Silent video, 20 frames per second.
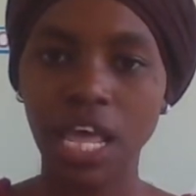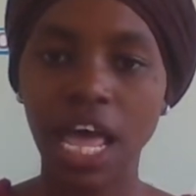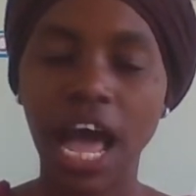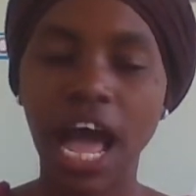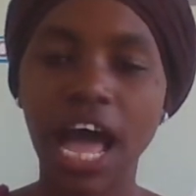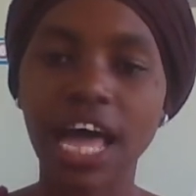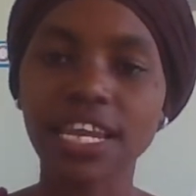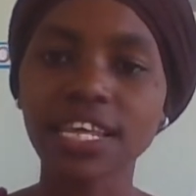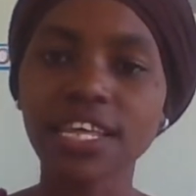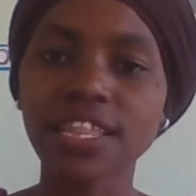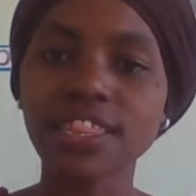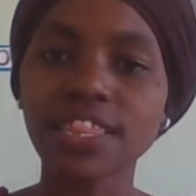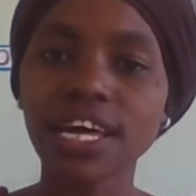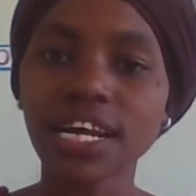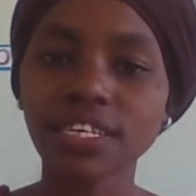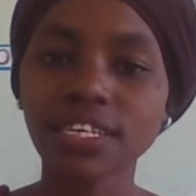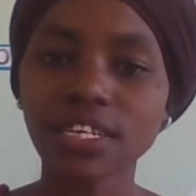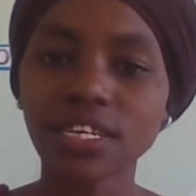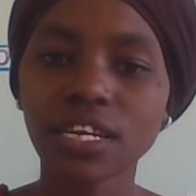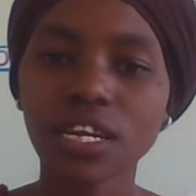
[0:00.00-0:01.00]
And in
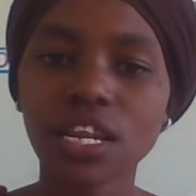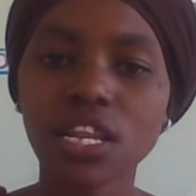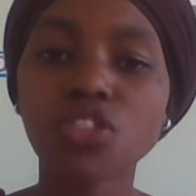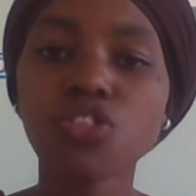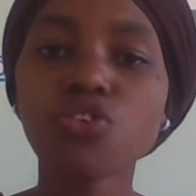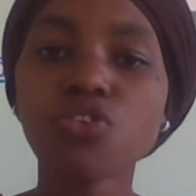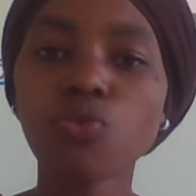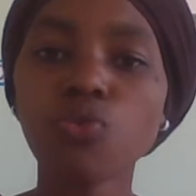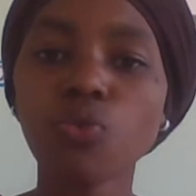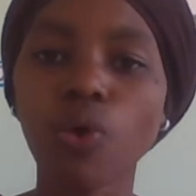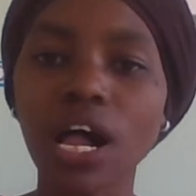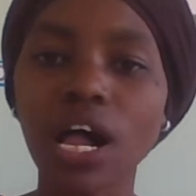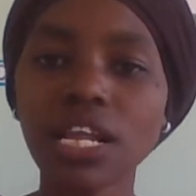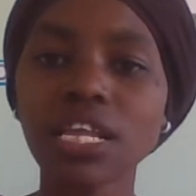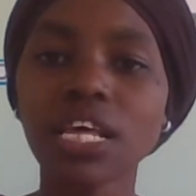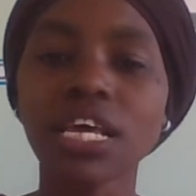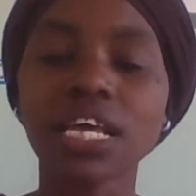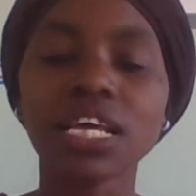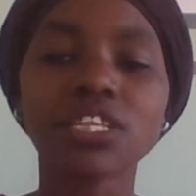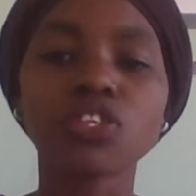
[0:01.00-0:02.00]
that new world,
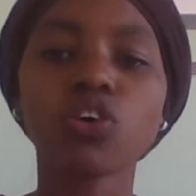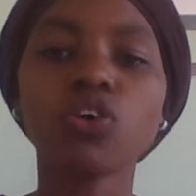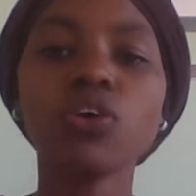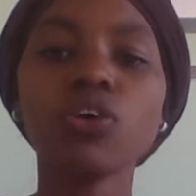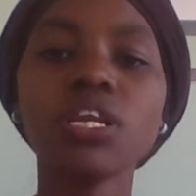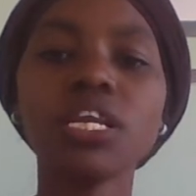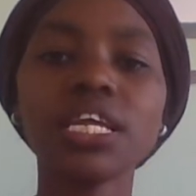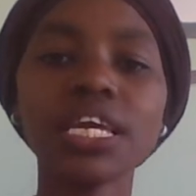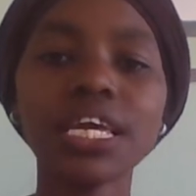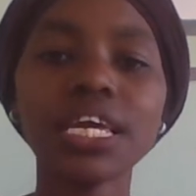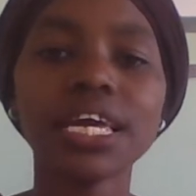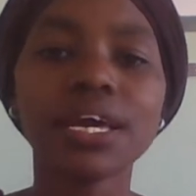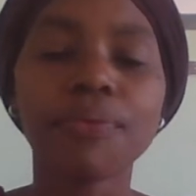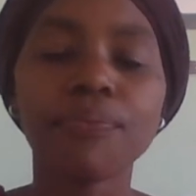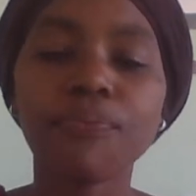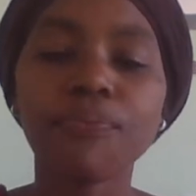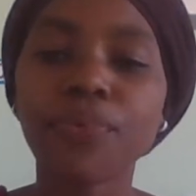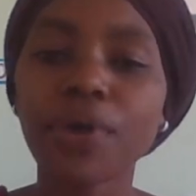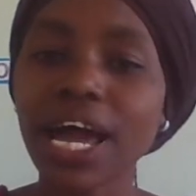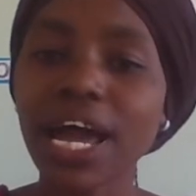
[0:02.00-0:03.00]
it's only
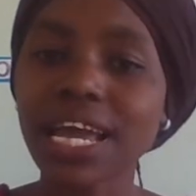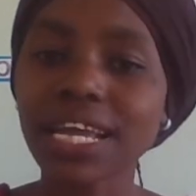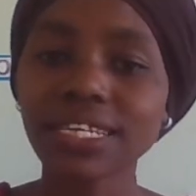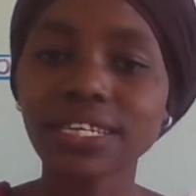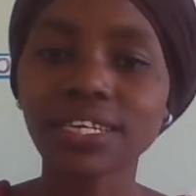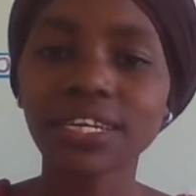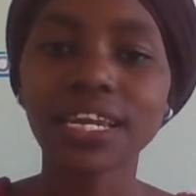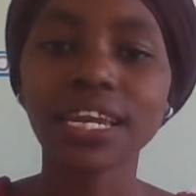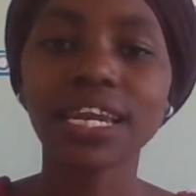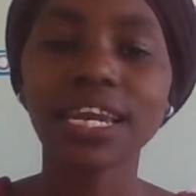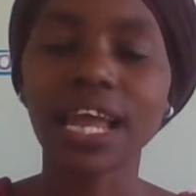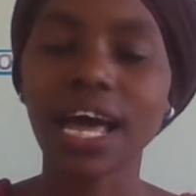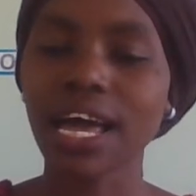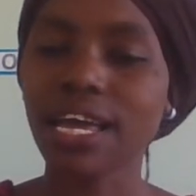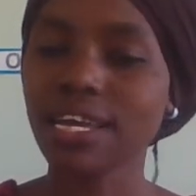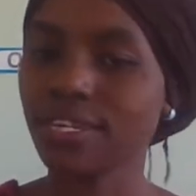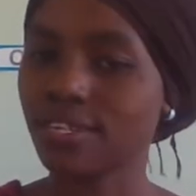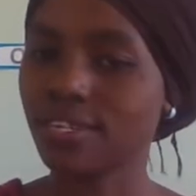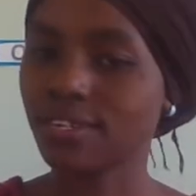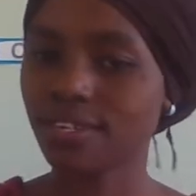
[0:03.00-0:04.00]
bright
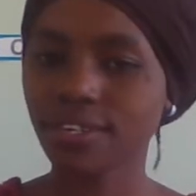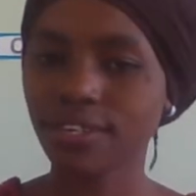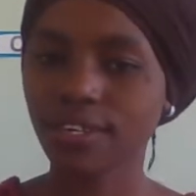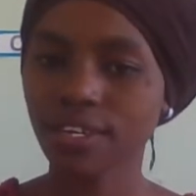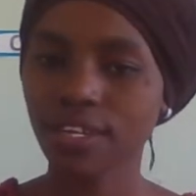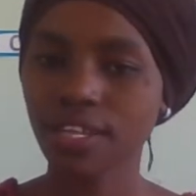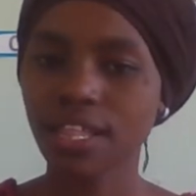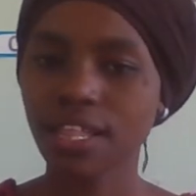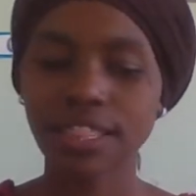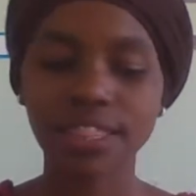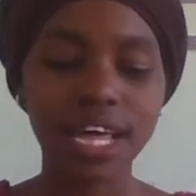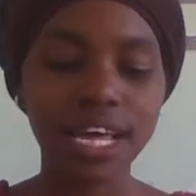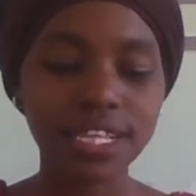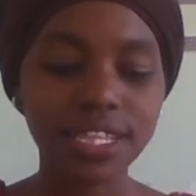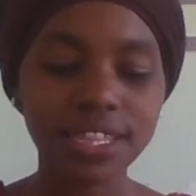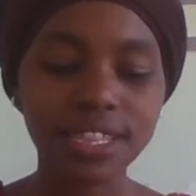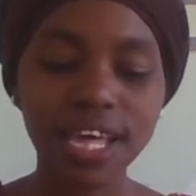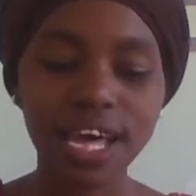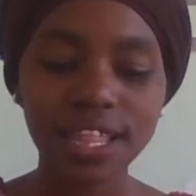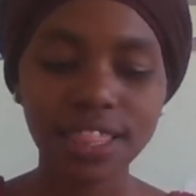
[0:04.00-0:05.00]
light. There's
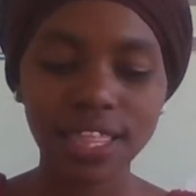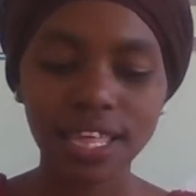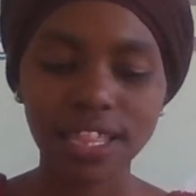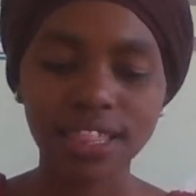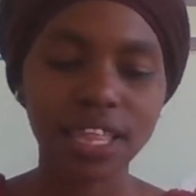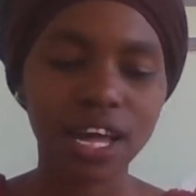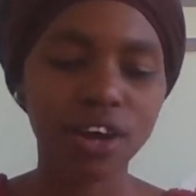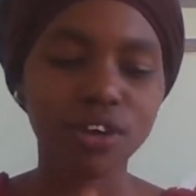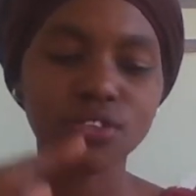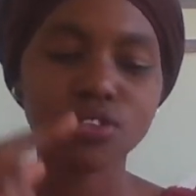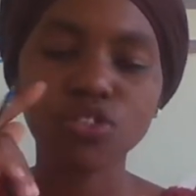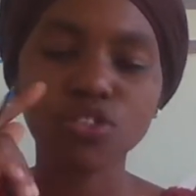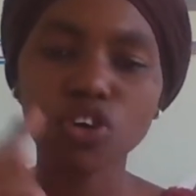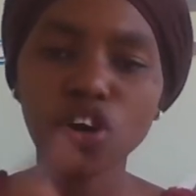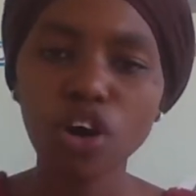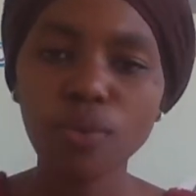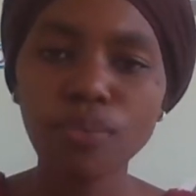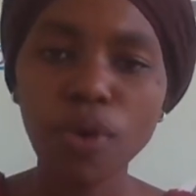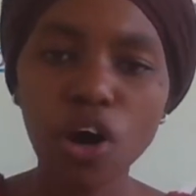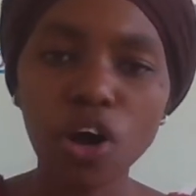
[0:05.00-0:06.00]
nothing. There was
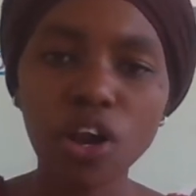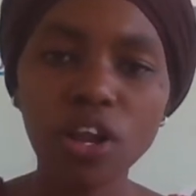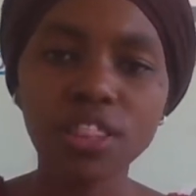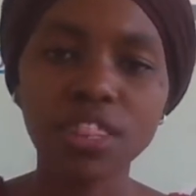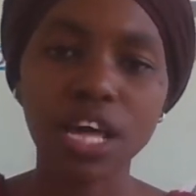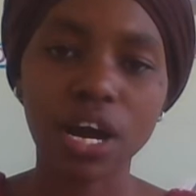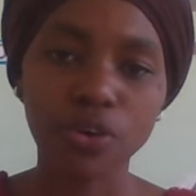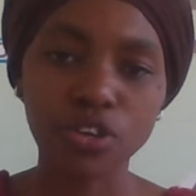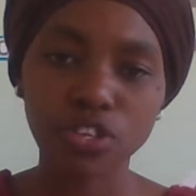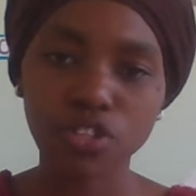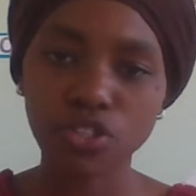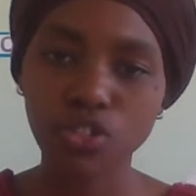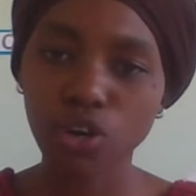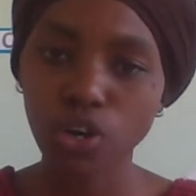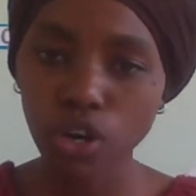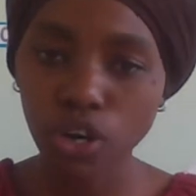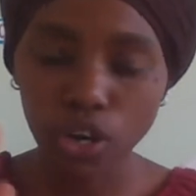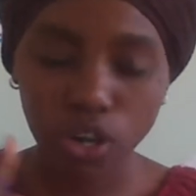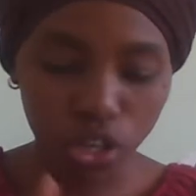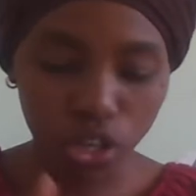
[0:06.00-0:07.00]
no ball, there was
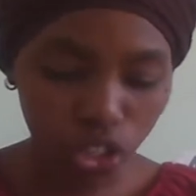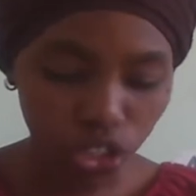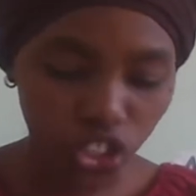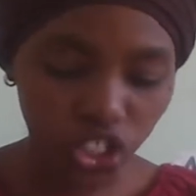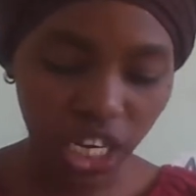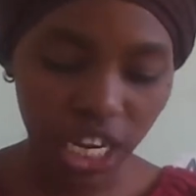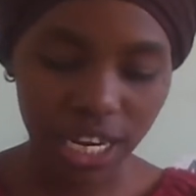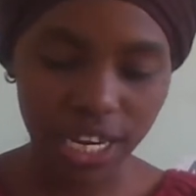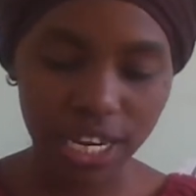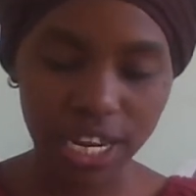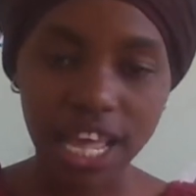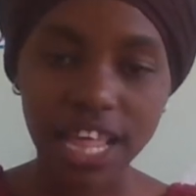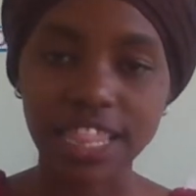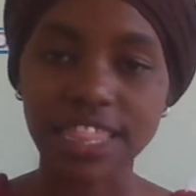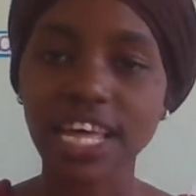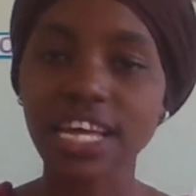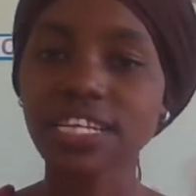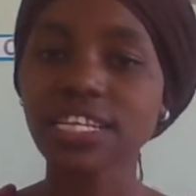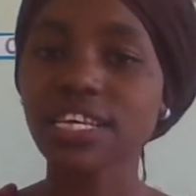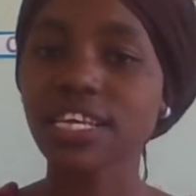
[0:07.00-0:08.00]
no shed.
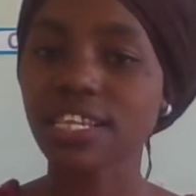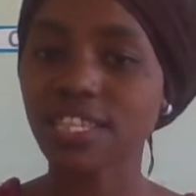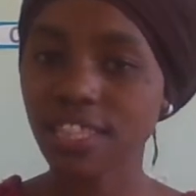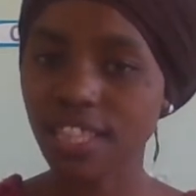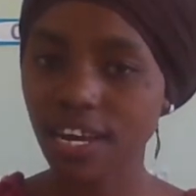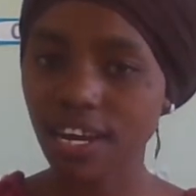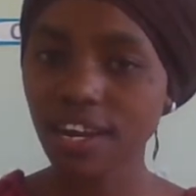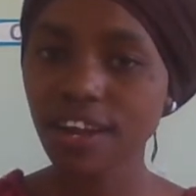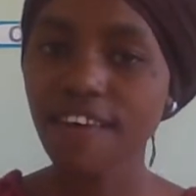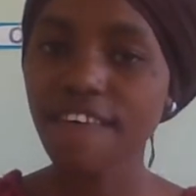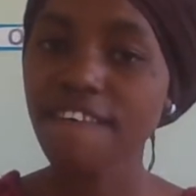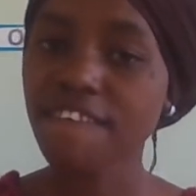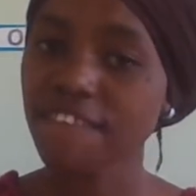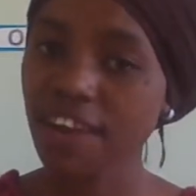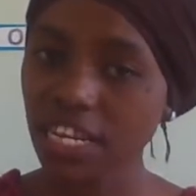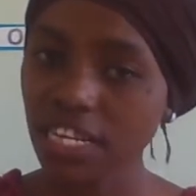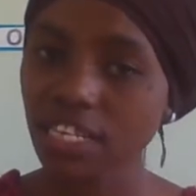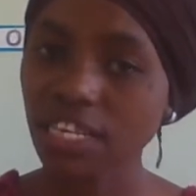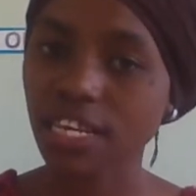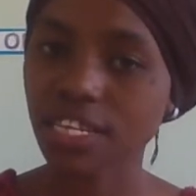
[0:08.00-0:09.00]
That is the
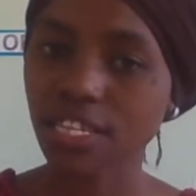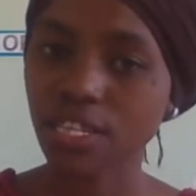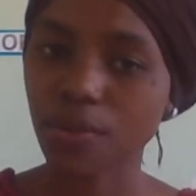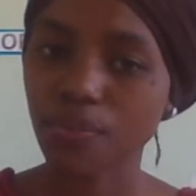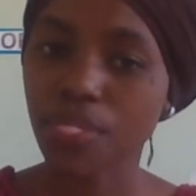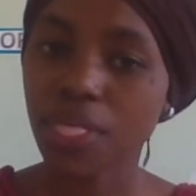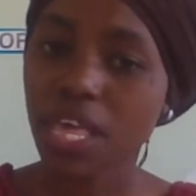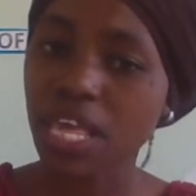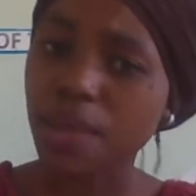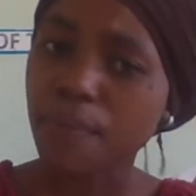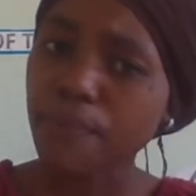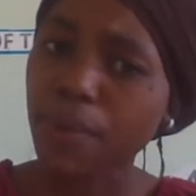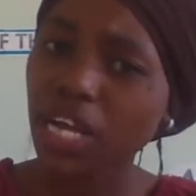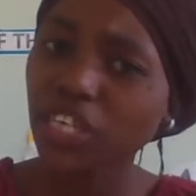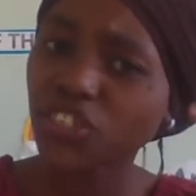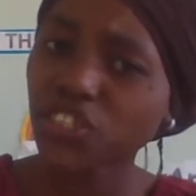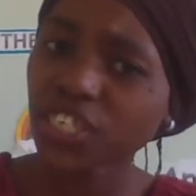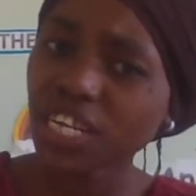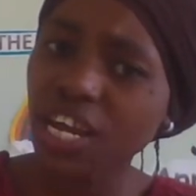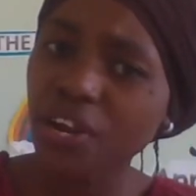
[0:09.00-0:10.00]
fantasy,
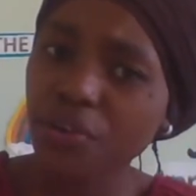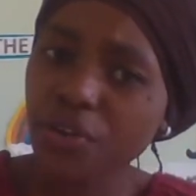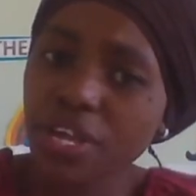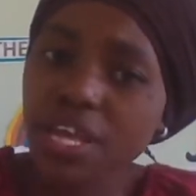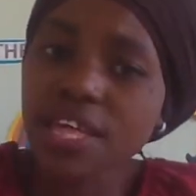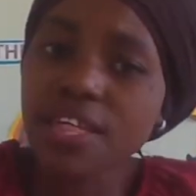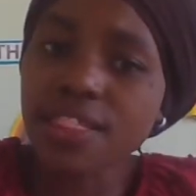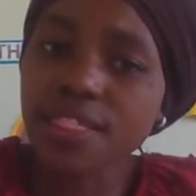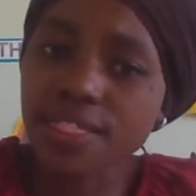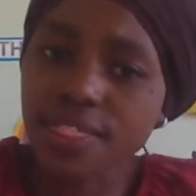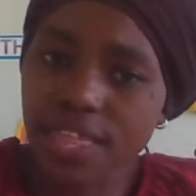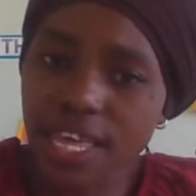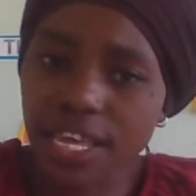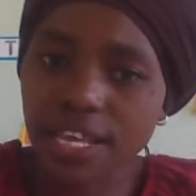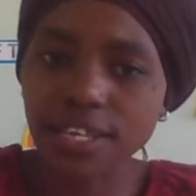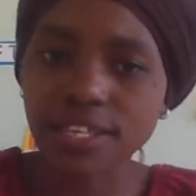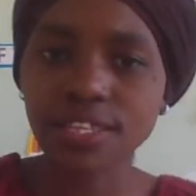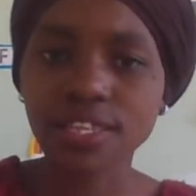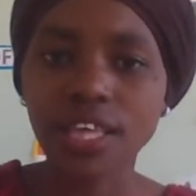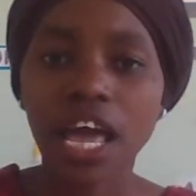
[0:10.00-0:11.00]
imaginary
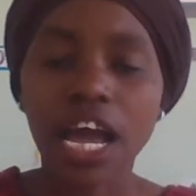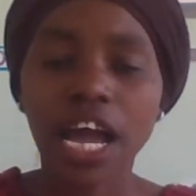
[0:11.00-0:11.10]
things.